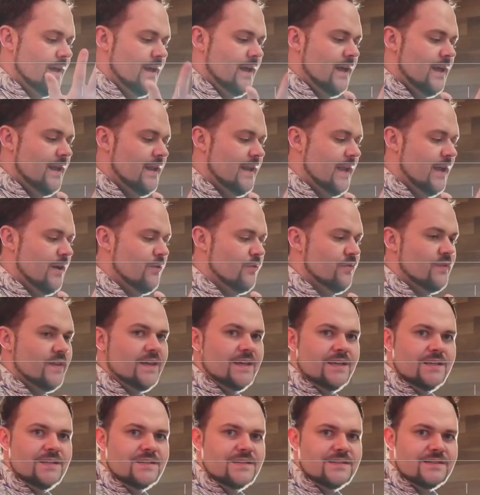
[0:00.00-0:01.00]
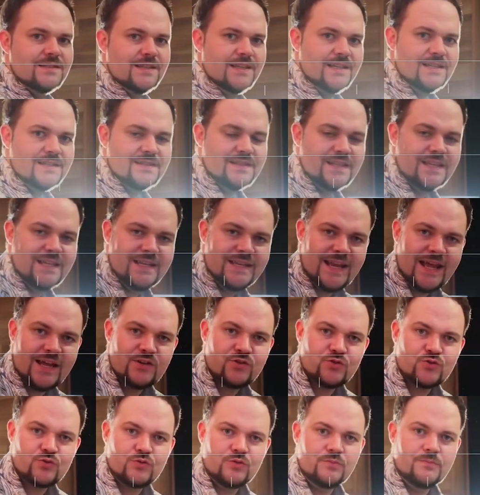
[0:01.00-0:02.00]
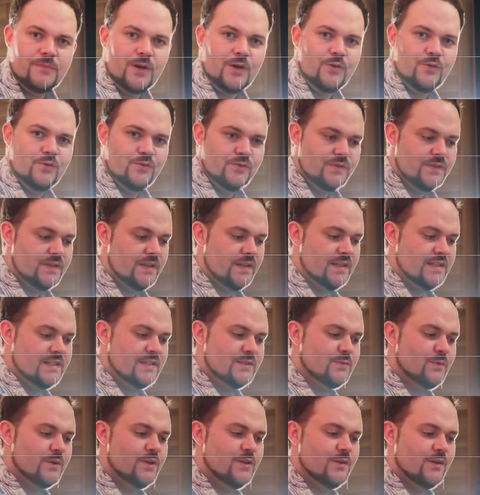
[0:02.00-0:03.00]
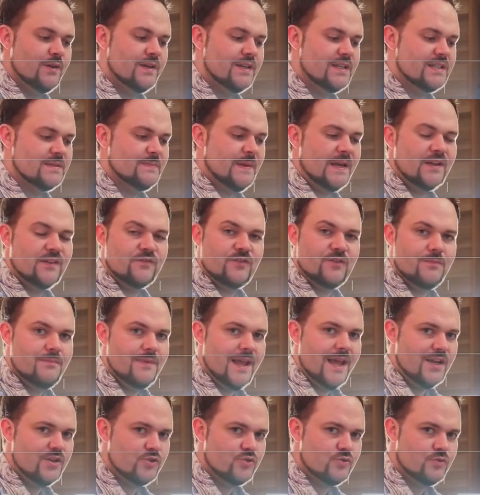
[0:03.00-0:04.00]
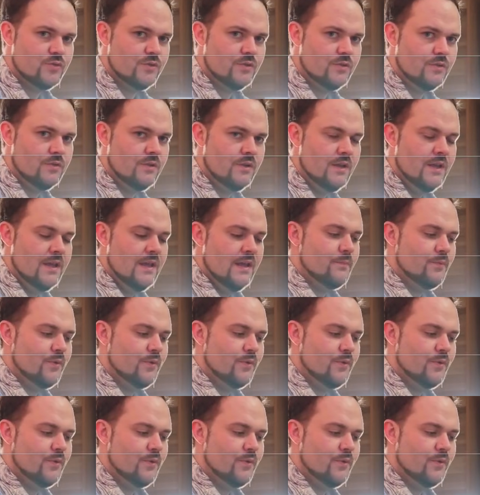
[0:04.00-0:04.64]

And now this is the natural mode. So this is what you can expect from natural.